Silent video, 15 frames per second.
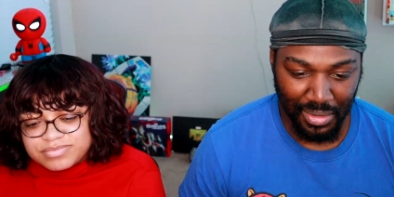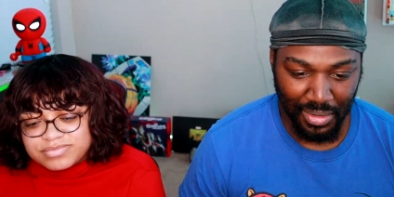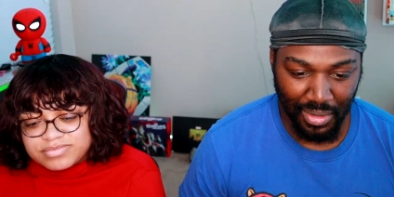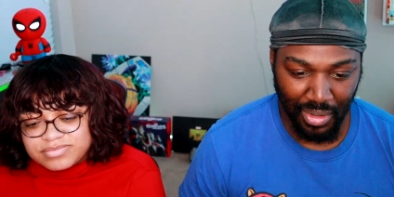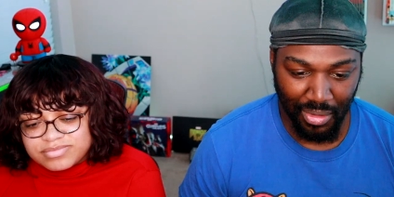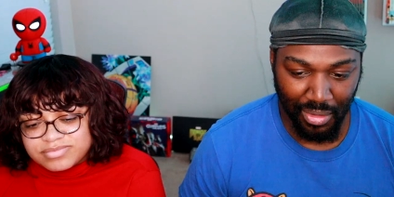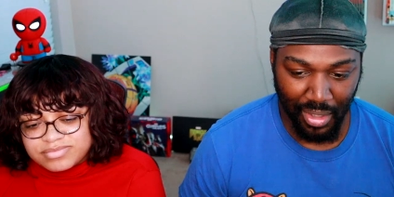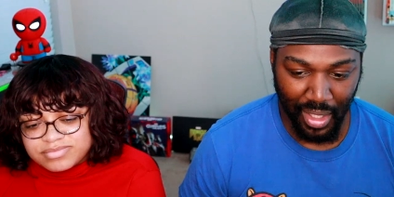
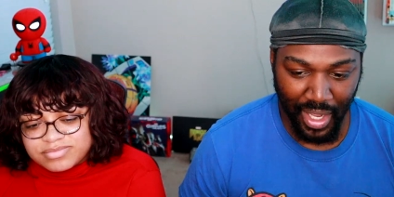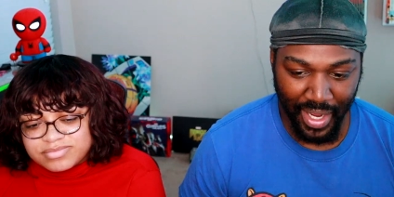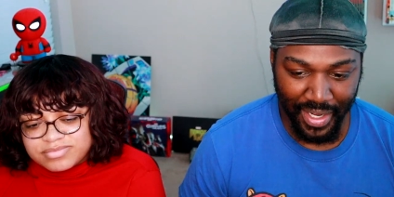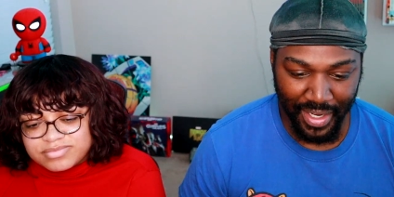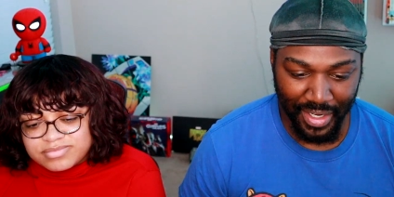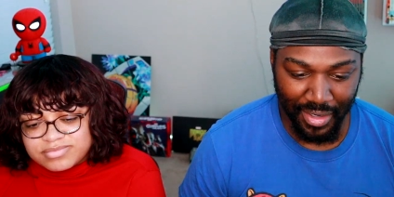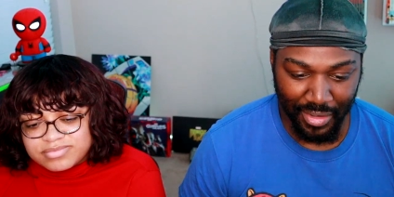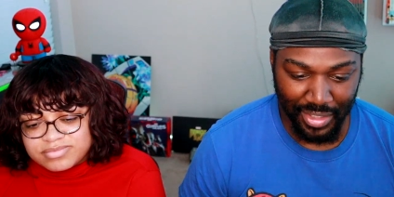Speaker 1: Little uh,
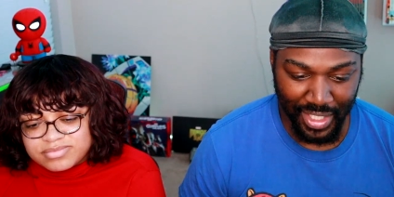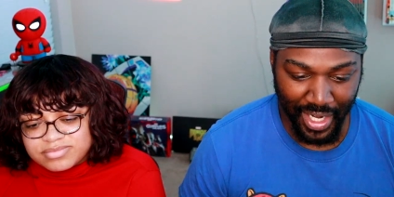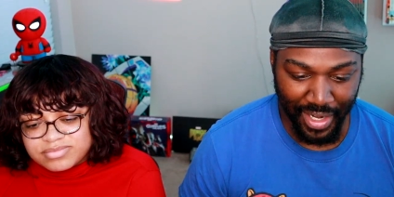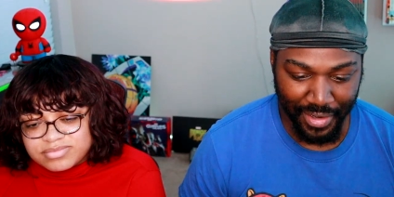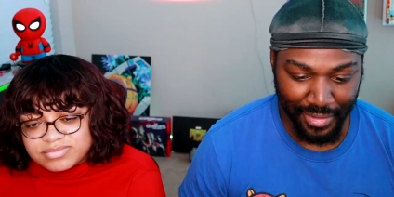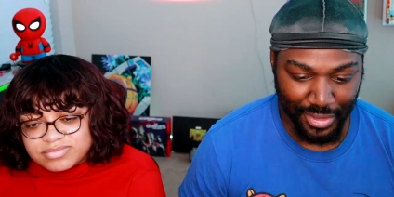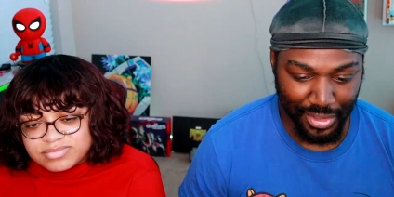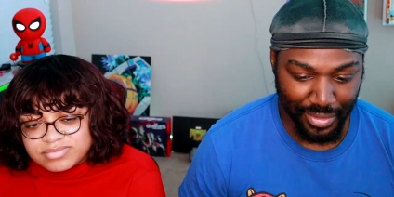lion uh, or
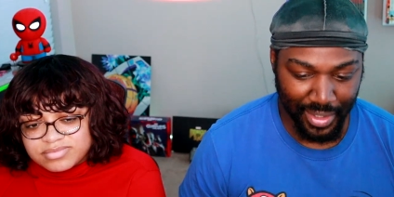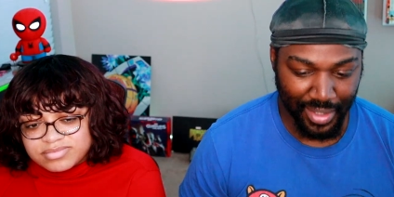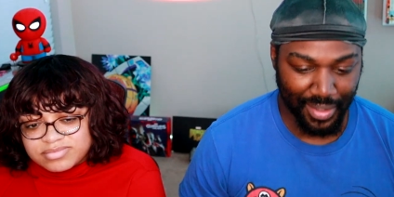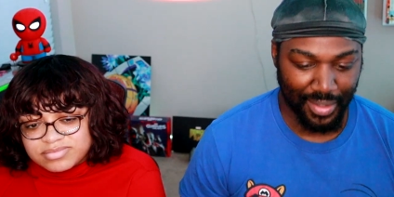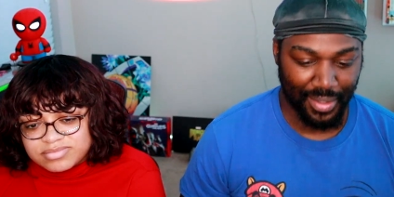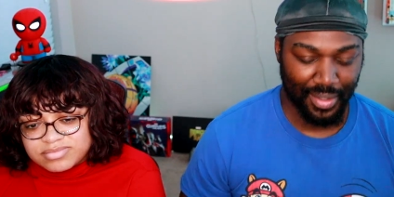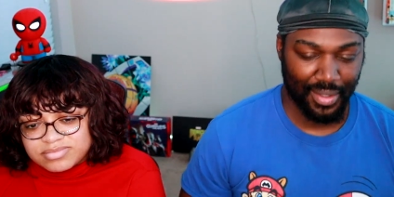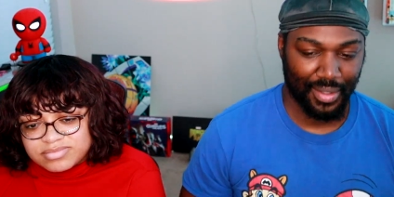tiger strength.